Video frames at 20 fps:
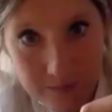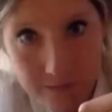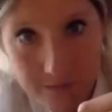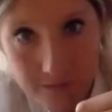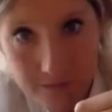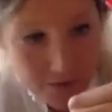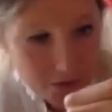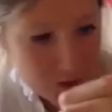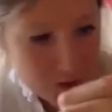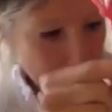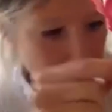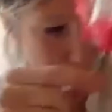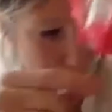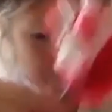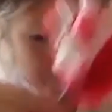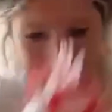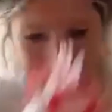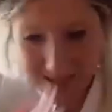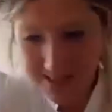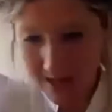So
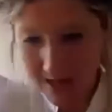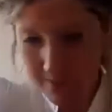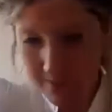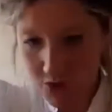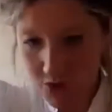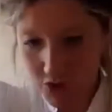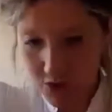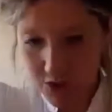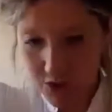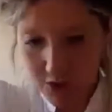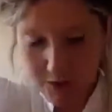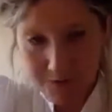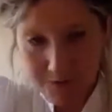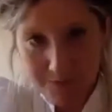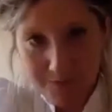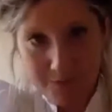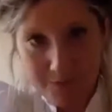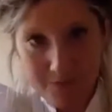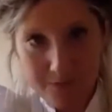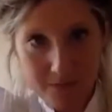basically, I'm going to show you.
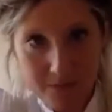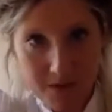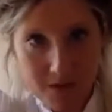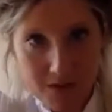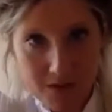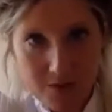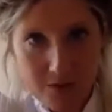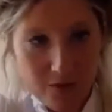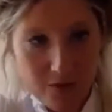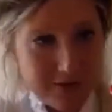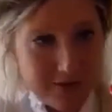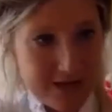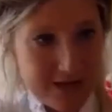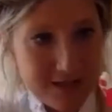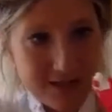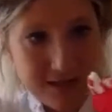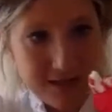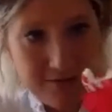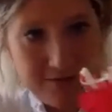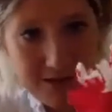You've got
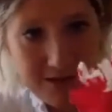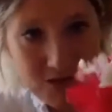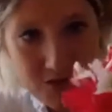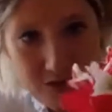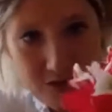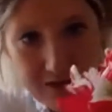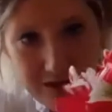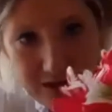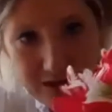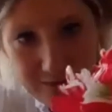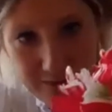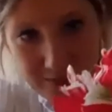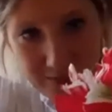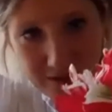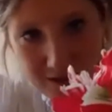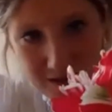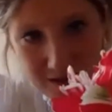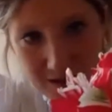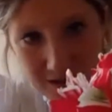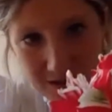this lovely tulip,
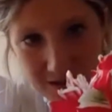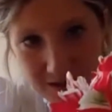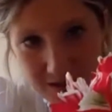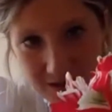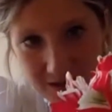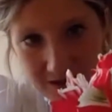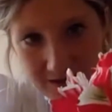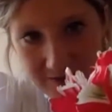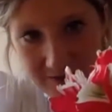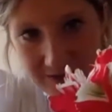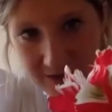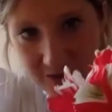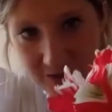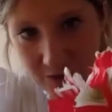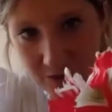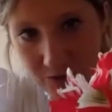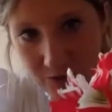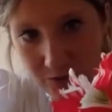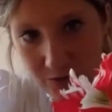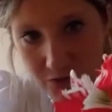and then
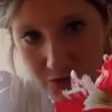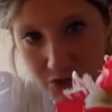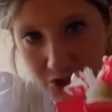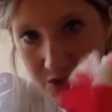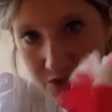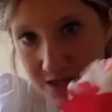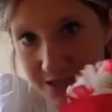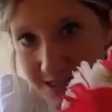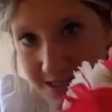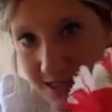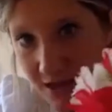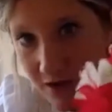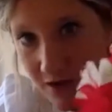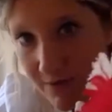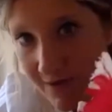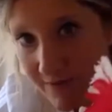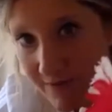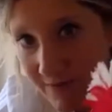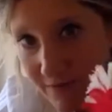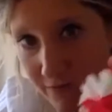you're just cutting it
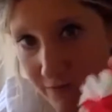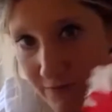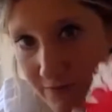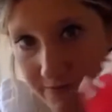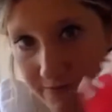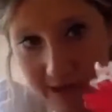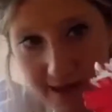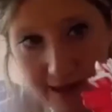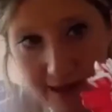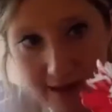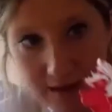around from there.